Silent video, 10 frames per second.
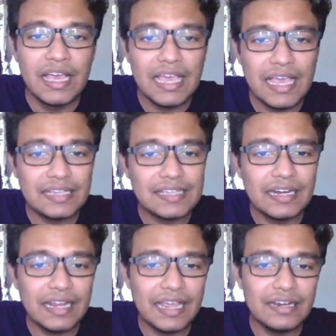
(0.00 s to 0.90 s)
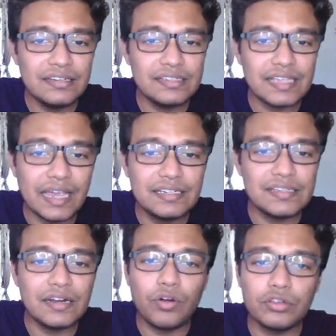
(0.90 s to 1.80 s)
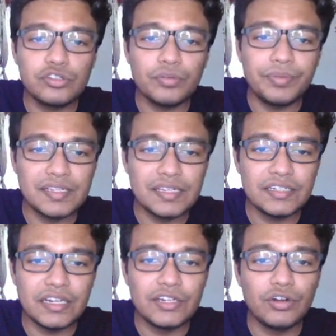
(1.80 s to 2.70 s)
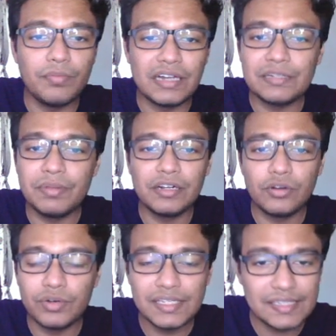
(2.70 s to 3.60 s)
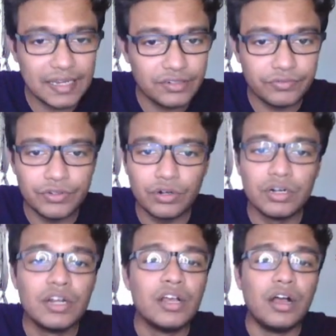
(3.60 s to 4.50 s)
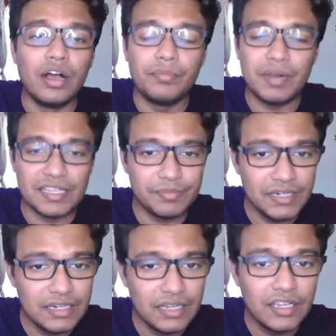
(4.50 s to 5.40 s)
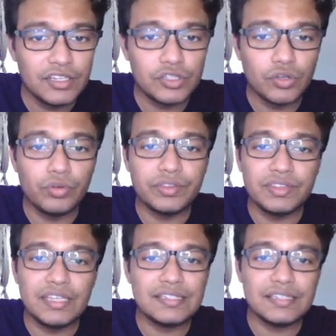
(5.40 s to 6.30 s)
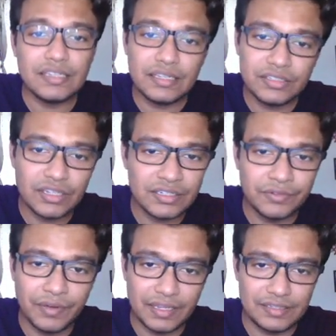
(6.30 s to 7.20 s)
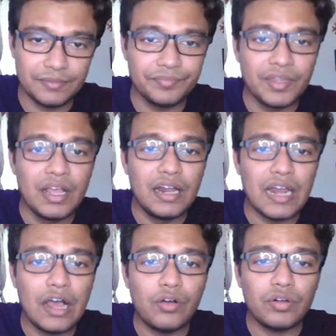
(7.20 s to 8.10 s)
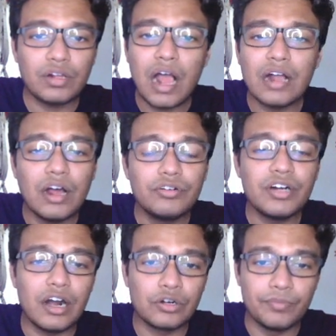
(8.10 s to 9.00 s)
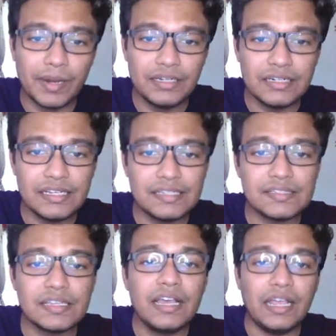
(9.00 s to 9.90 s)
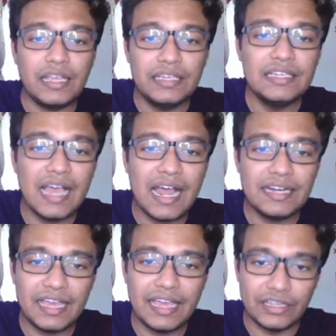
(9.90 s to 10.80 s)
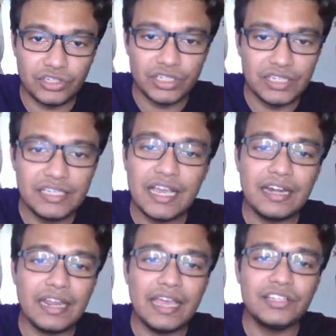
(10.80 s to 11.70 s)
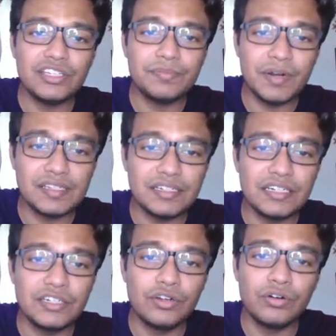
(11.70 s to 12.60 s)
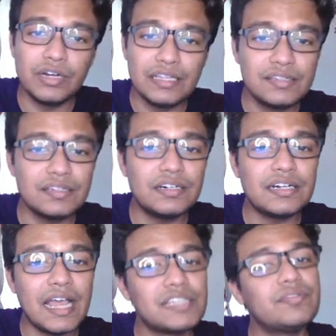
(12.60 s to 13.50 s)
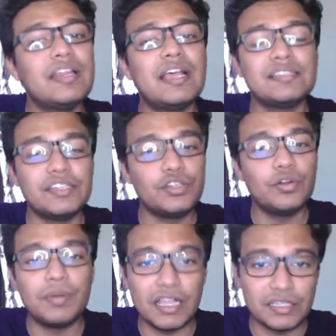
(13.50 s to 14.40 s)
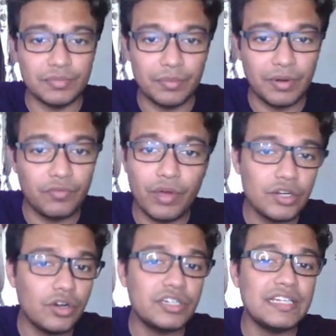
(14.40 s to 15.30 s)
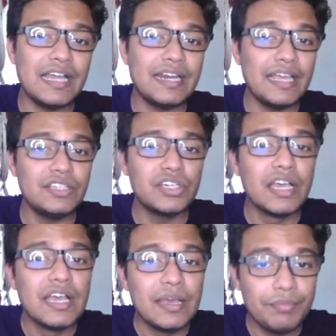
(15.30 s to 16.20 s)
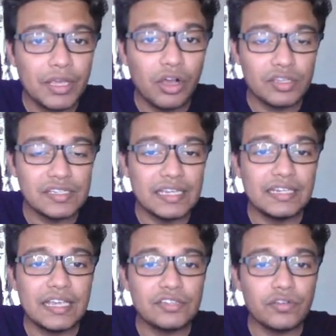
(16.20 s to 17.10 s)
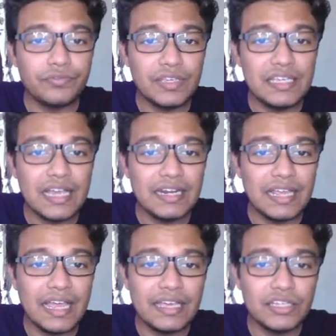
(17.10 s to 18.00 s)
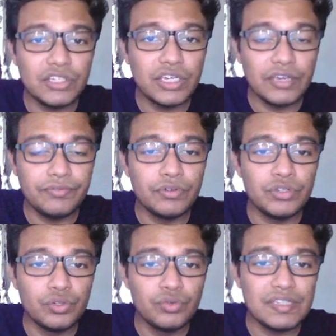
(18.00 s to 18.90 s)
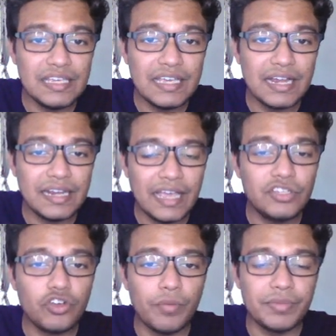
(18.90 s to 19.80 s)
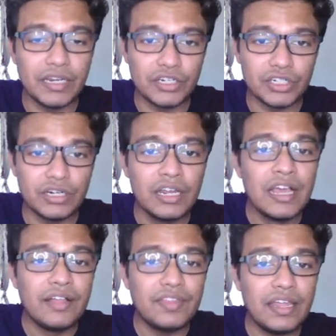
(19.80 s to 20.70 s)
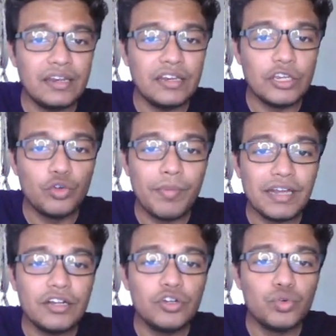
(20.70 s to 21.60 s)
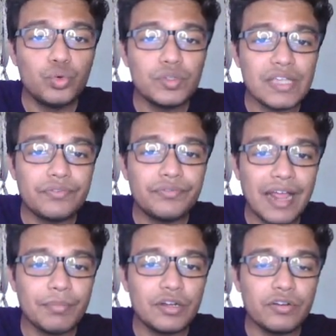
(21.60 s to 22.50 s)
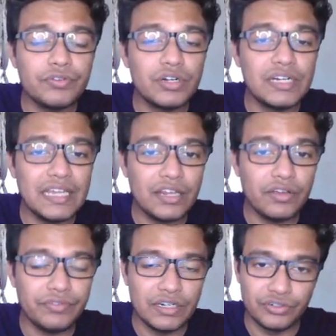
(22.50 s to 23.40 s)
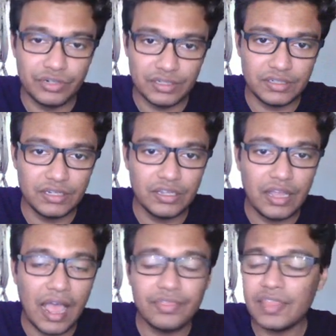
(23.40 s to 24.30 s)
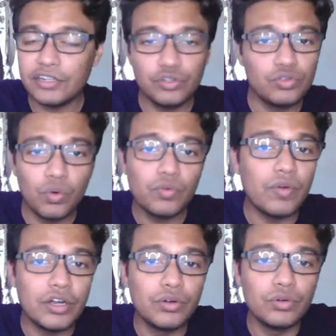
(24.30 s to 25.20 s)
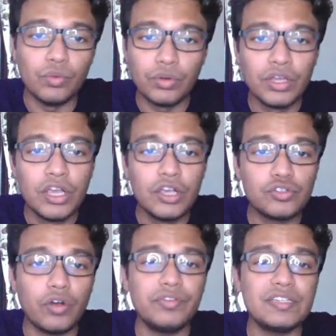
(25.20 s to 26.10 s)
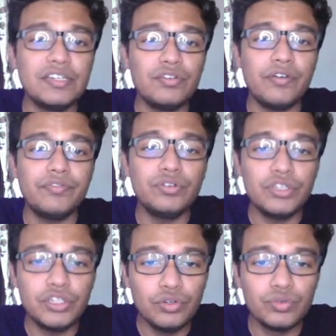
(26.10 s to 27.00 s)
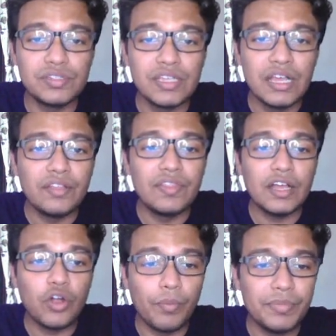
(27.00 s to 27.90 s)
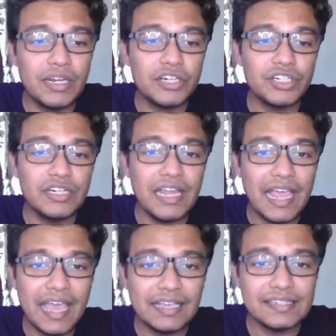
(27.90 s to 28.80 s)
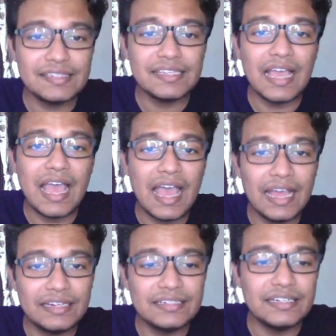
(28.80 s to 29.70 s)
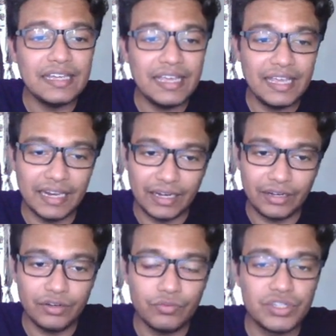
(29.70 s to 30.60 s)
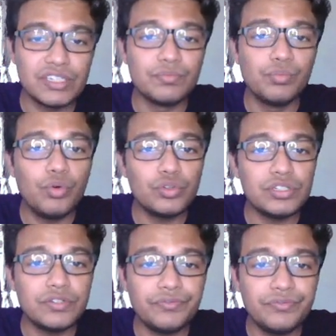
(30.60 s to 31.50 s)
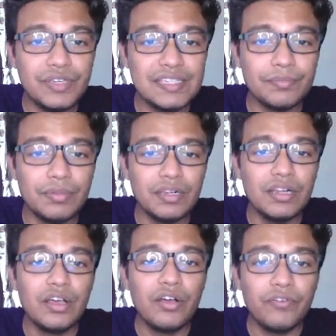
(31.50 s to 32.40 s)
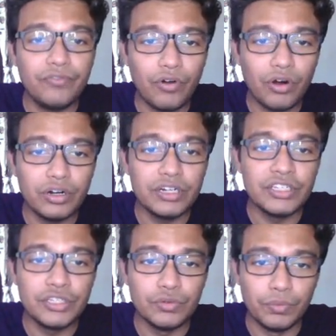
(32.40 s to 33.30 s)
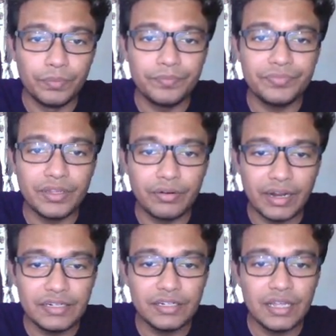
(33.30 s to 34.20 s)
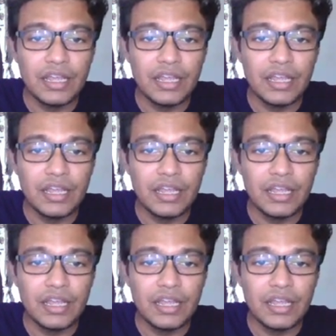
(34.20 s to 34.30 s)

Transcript: X and N sites are also present in your multiple cloning site of your plasmid. So this justifies. Now, a counter argument is E and H. E and H is present in your insert as well as in your plasmid. But why not E and H? Because in case of E and H, if you use E and H combination, then you might lose a fragment of your DNA of interest, and that you don't want to do. So obviously you have to use the combination X and N, which is most feasible for you, right?